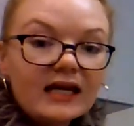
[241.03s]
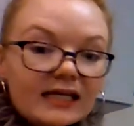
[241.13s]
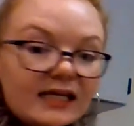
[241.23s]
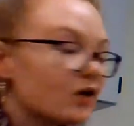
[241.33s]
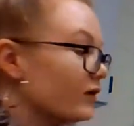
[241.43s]

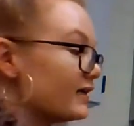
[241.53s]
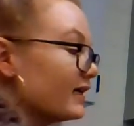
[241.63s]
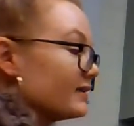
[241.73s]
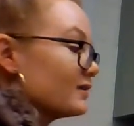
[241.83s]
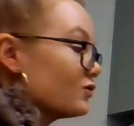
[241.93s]
Here we
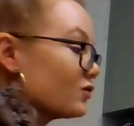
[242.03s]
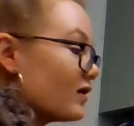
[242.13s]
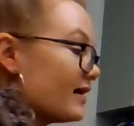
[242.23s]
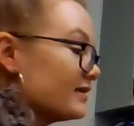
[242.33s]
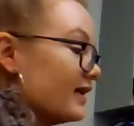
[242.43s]
can
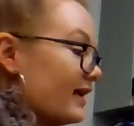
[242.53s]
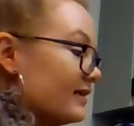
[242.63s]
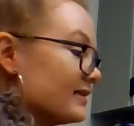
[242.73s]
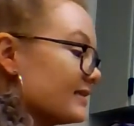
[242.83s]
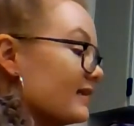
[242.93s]
subtract it
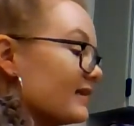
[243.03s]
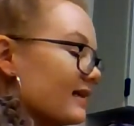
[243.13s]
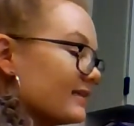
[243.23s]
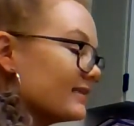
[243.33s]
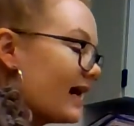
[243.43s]
and see the
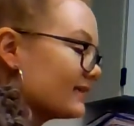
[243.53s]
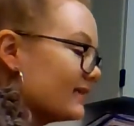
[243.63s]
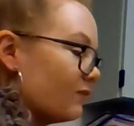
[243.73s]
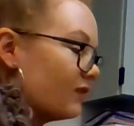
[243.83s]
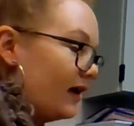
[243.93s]
exact
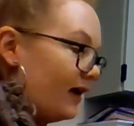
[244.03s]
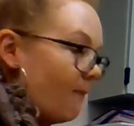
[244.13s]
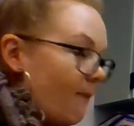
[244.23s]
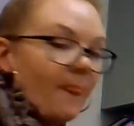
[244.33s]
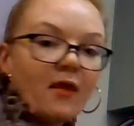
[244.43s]
same thing.
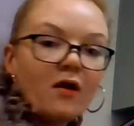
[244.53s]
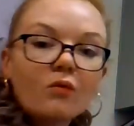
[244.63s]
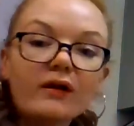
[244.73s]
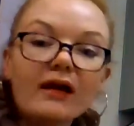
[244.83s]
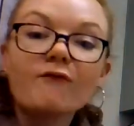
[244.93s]

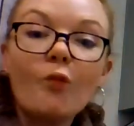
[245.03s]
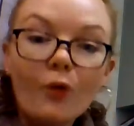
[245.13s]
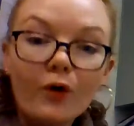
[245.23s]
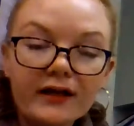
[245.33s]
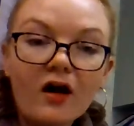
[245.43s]
We have
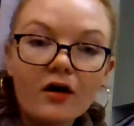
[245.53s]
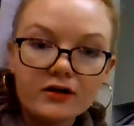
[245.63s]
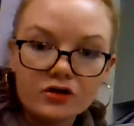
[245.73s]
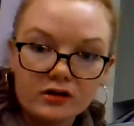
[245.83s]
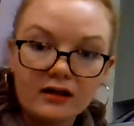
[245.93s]

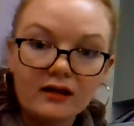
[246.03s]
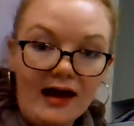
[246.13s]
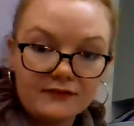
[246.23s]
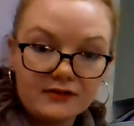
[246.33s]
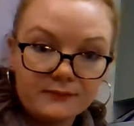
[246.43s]
100
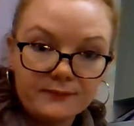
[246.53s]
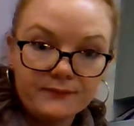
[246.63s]
left.